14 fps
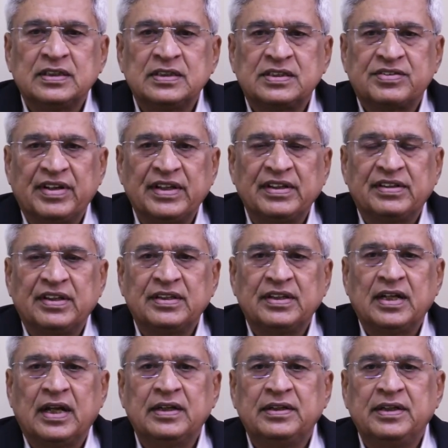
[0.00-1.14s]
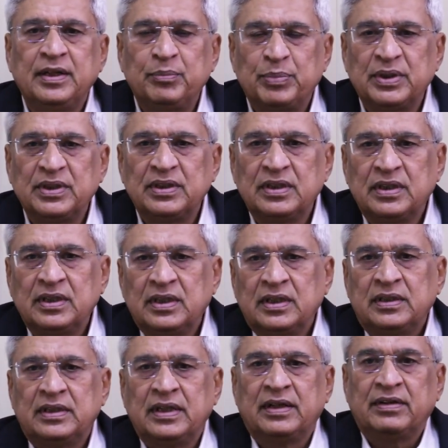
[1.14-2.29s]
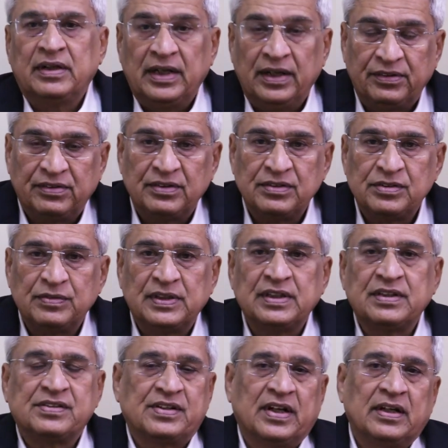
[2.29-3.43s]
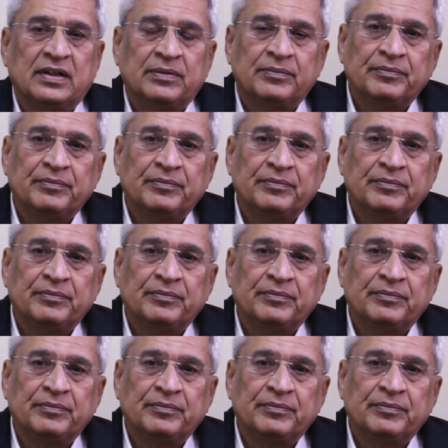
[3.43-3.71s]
strengthen and deepen their relations with Israel.